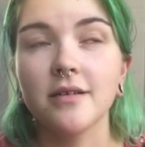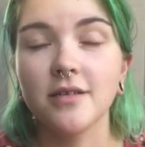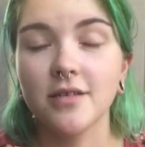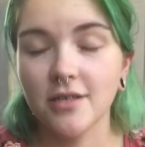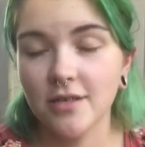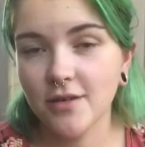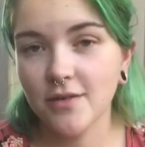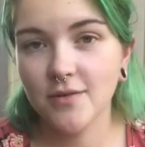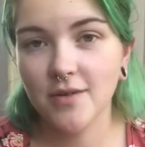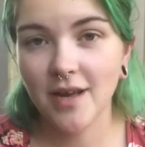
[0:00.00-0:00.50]

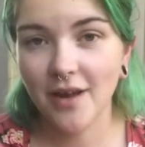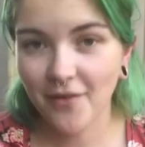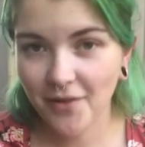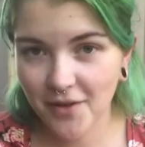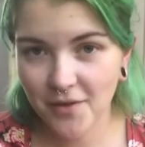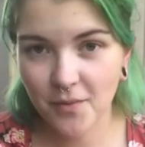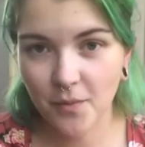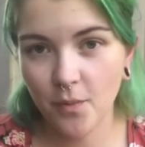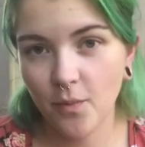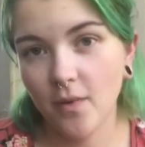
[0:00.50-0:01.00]
to tell
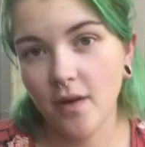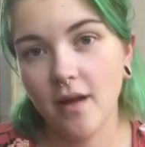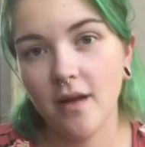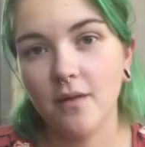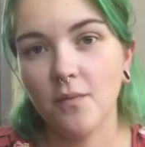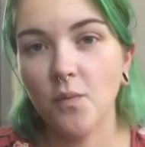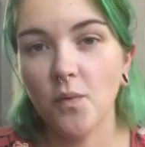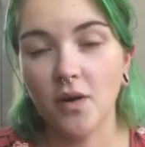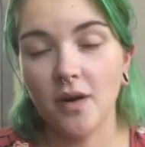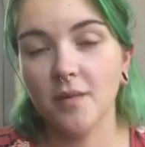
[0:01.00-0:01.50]
you
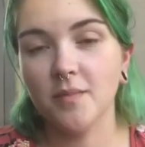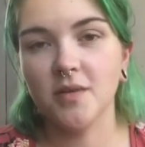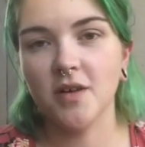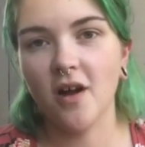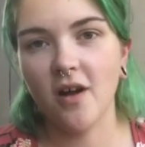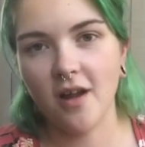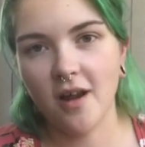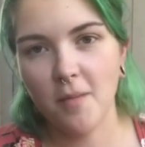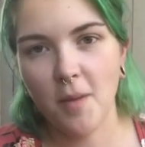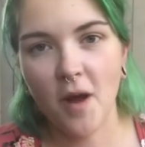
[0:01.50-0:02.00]
what I'm
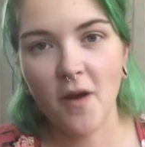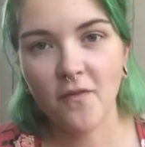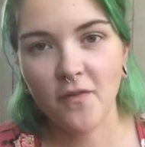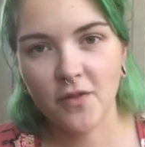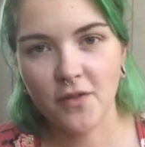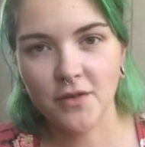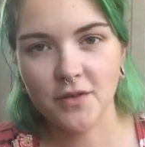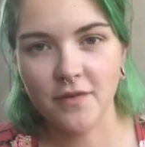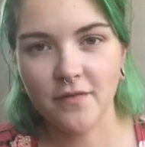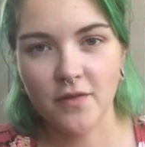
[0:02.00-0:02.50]
talking about,
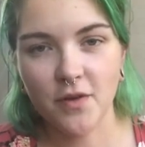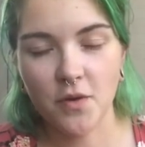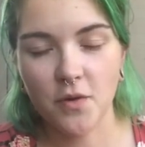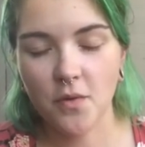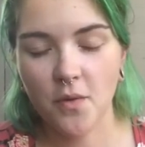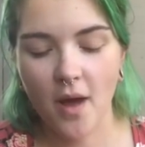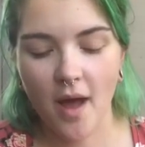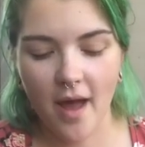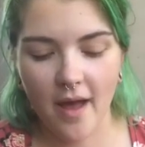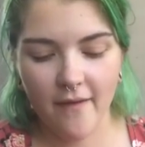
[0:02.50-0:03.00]
for those of you
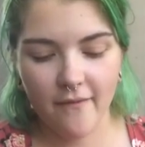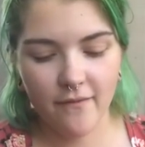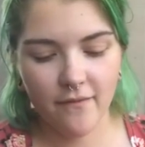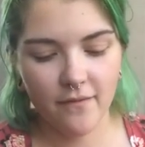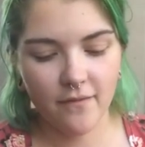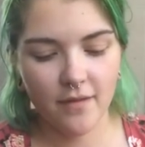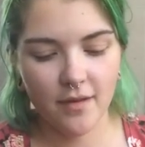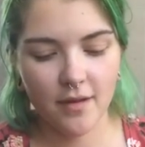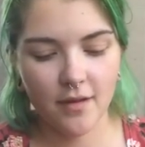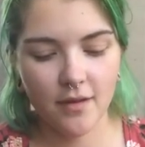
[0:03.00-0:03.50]
who have
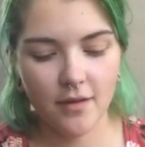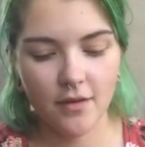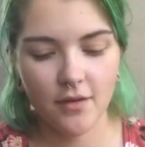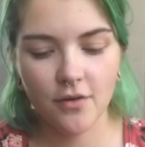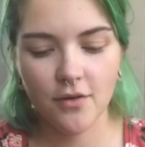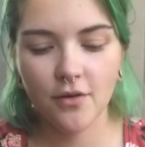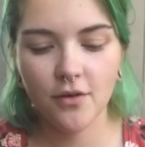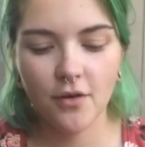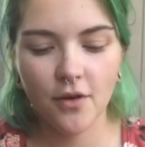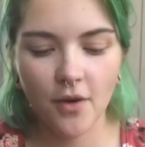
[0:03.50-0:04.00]

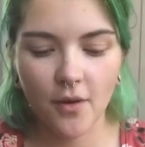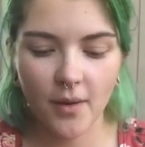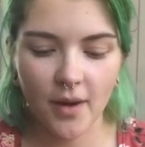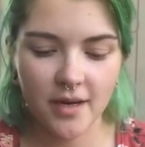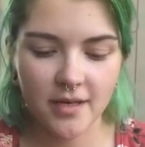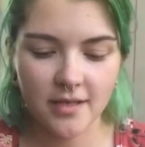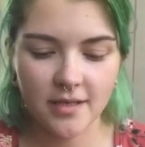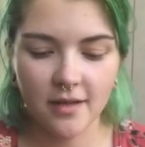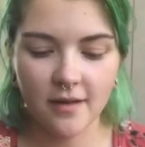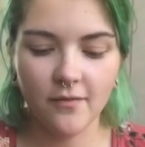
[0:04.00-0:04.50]
no
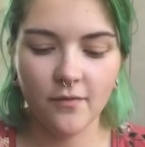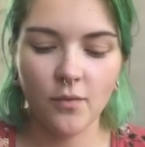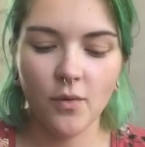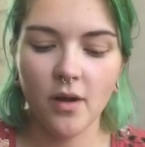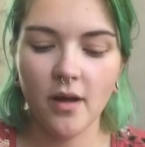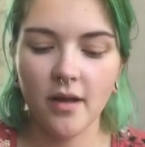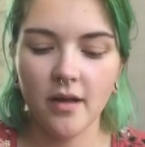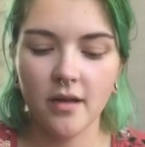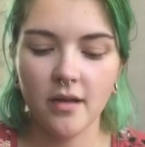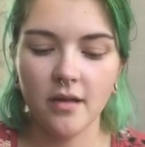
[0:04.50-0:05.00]
idea of
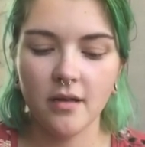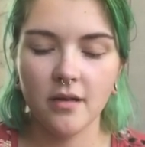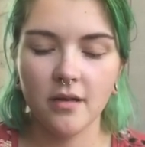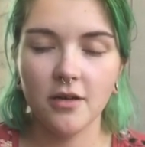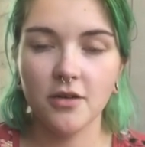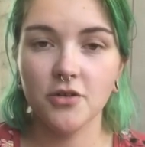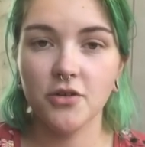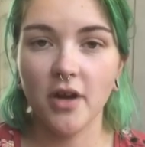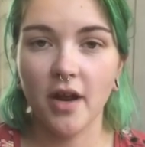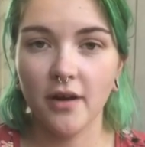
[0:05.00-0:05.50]
what
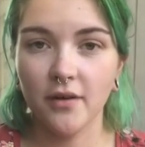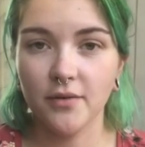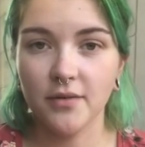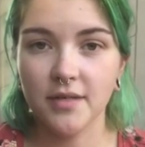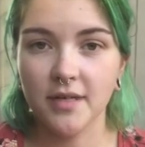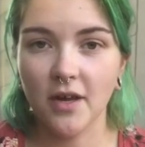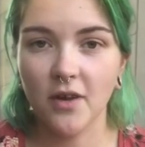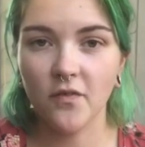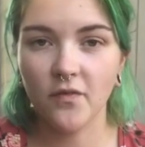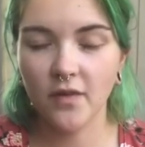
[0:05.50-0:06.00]
your shadow
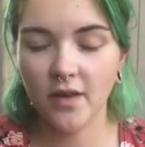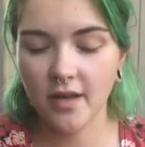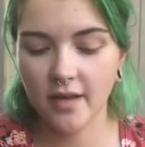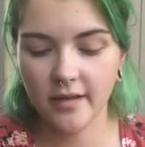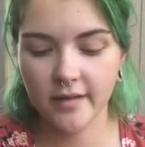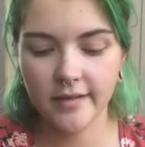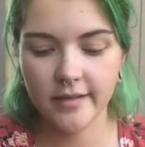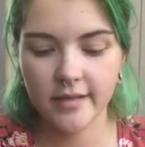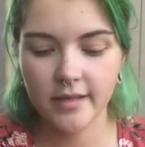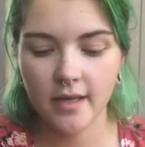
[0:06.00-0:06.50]
self
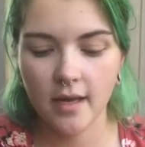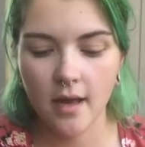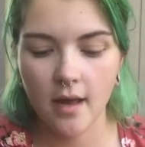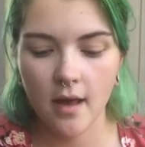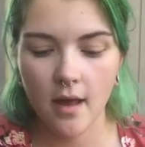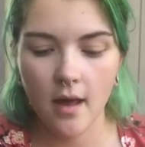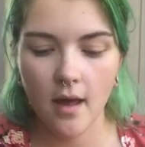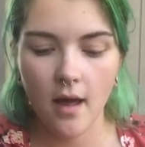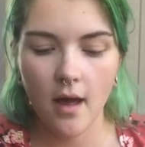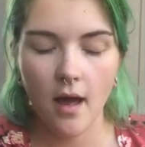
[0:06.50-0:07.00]
is,
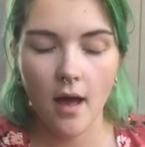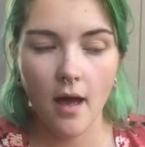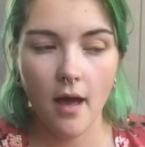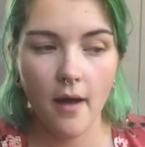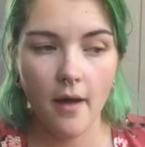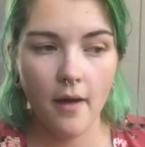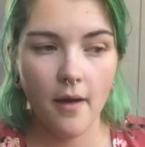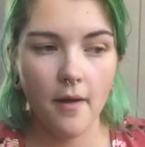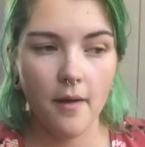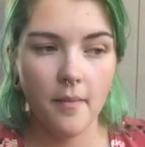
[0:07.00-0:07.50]

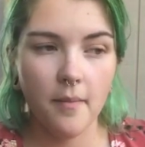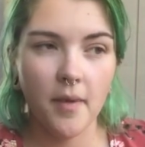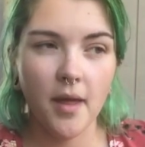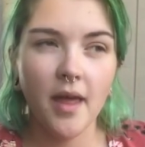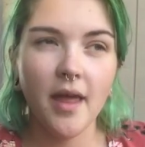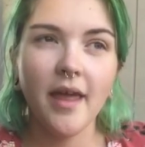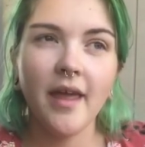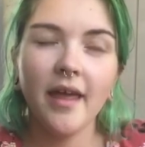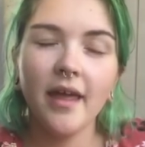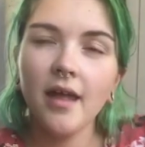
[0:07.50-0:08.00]

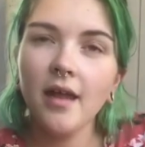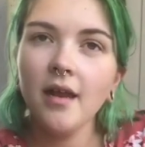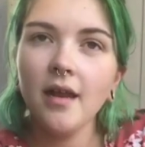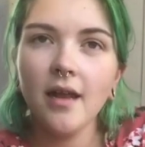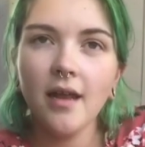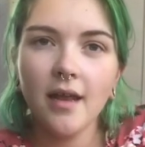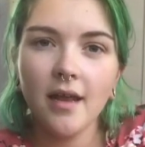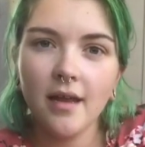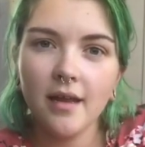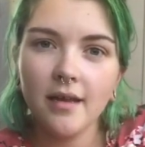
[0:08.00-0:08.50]
it
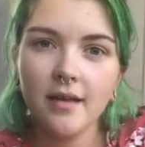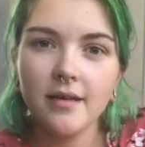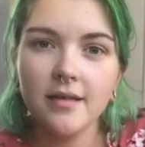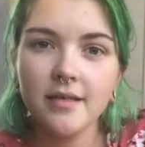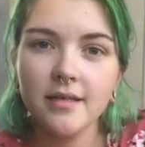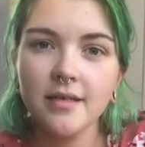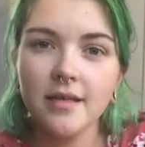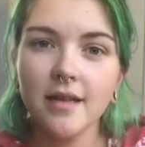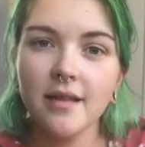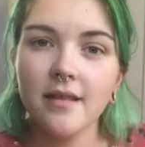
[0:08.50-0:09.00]

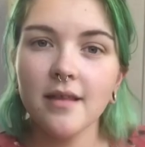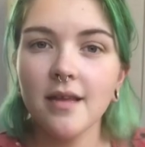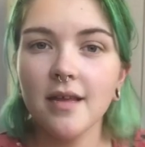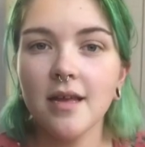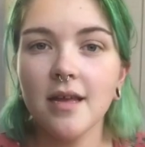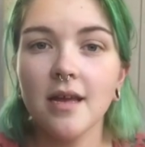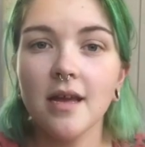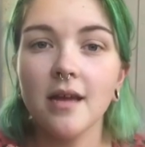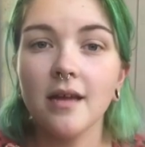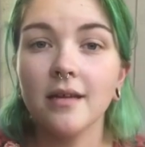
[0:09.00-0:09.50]
is
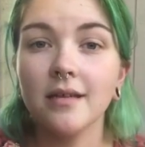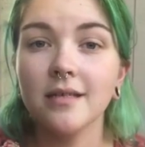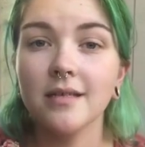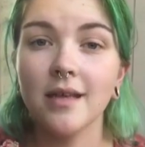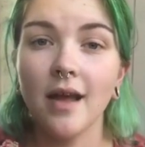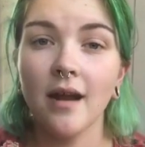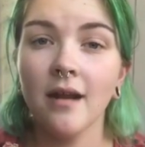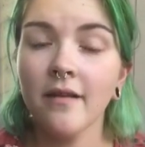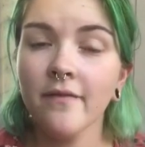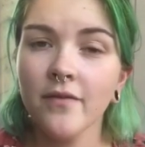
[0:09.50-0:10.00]
the
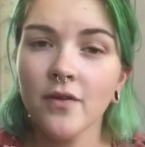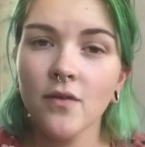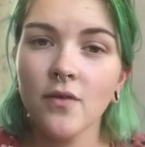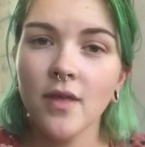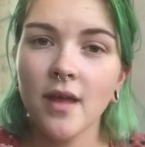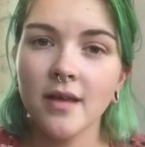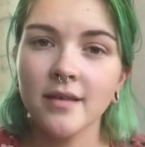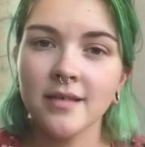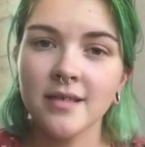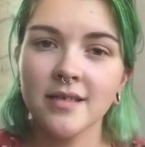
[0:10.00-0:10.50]
side of you
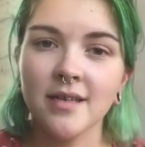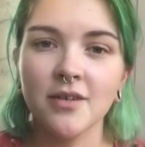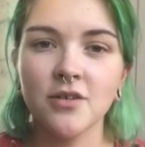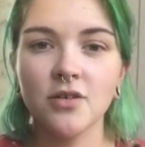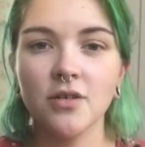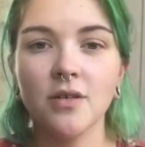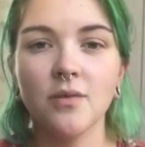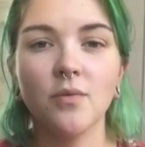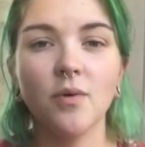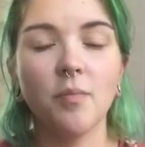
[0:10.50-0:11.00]
that's
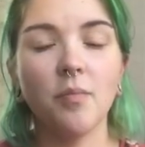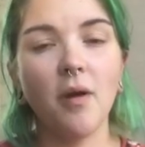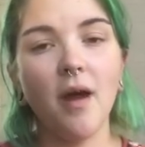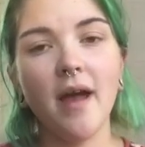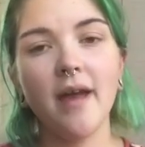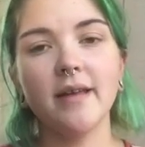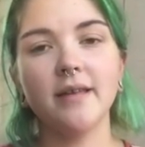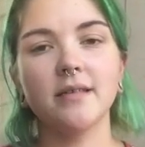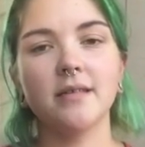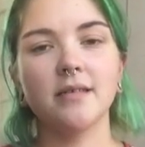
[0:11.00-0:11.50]
essentially
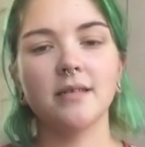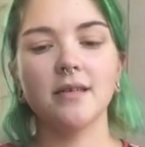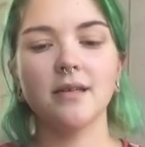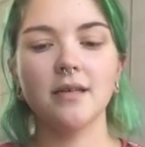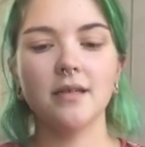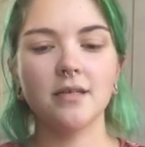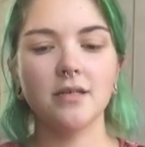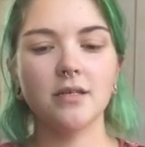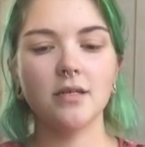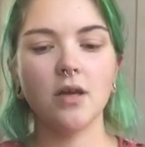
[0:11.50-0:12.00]
repressed.
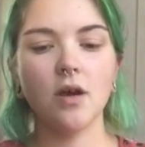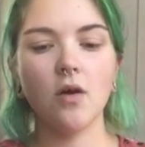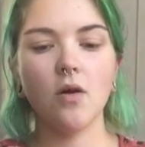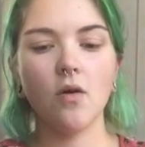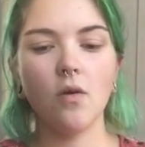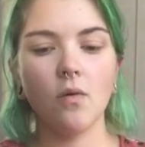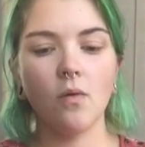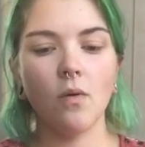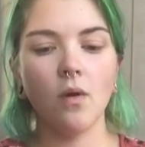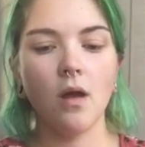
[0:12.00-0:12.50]

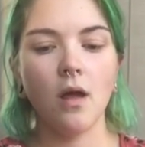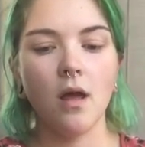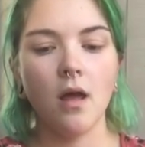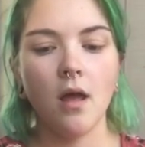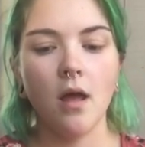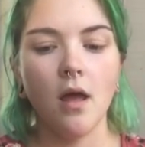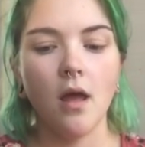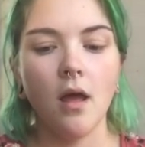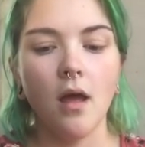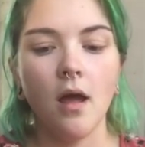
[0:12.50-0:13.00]
So
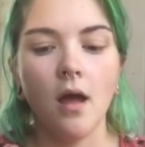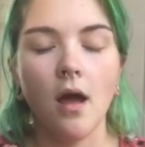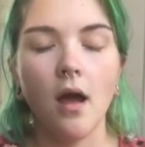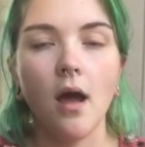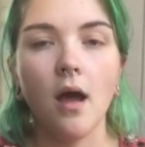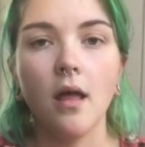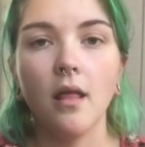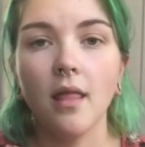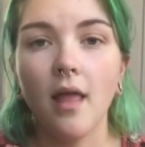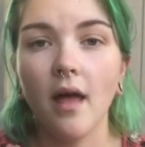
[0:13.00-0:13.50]

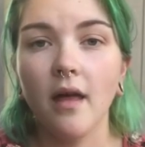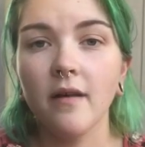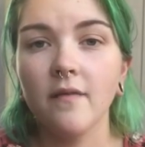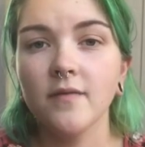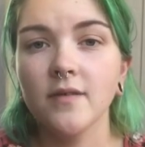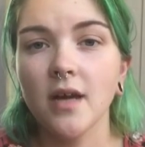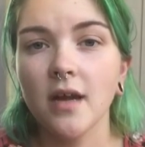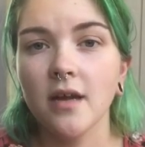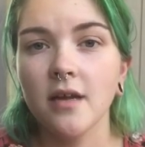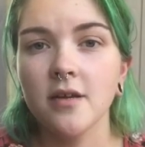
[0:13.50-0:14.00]
a lot of
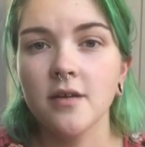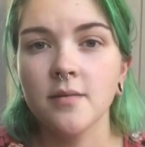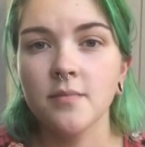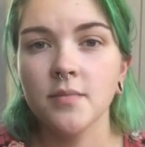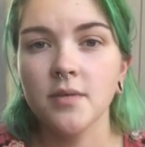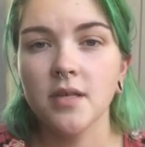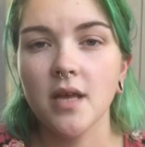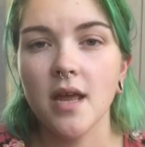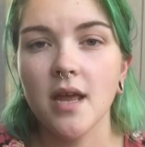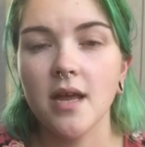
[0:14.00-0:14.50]

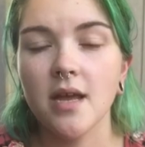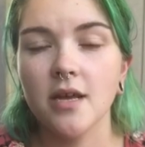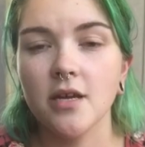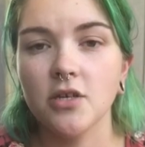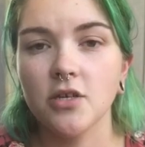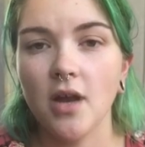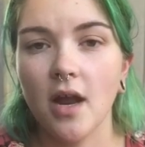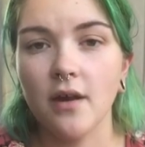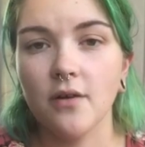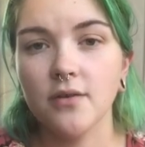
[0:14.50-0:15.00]
times a
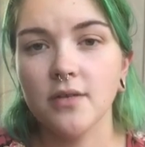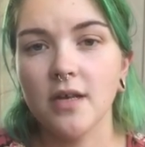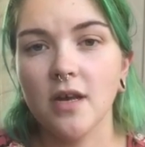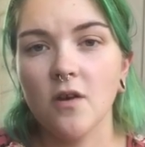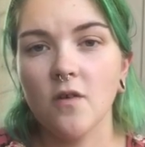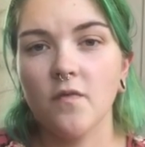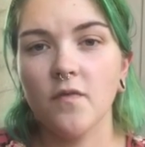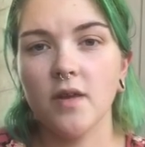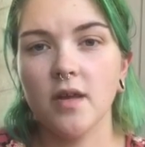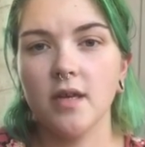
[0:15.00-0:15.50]
shadow
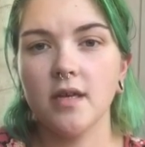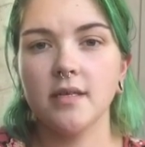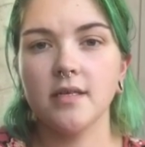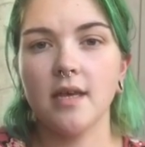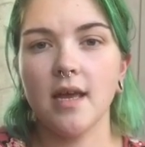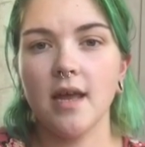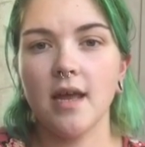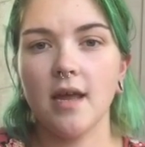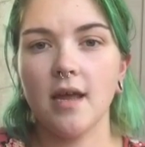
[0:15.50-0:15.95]
self is